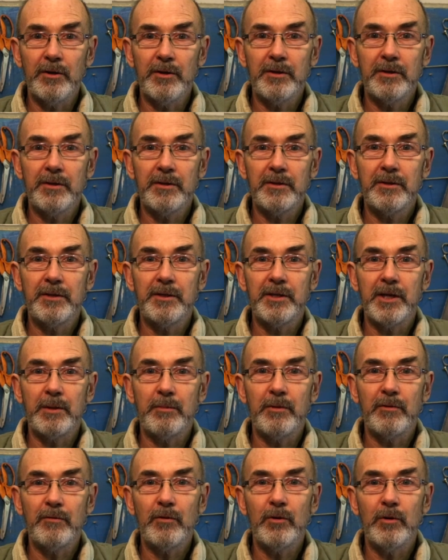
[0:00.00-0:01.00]
on the day
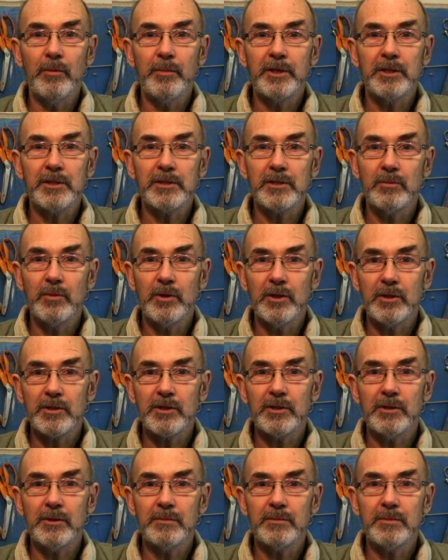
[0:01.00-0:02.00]
before because the
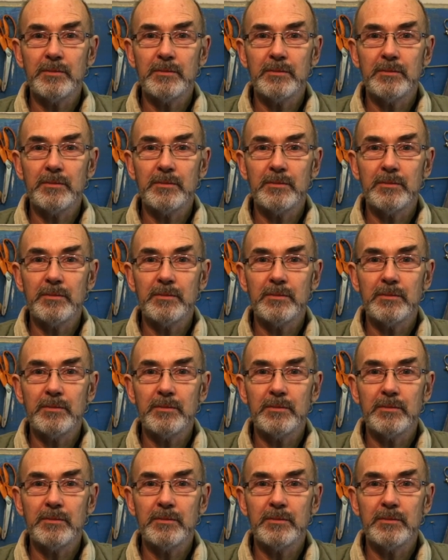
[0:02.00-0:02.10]
workshop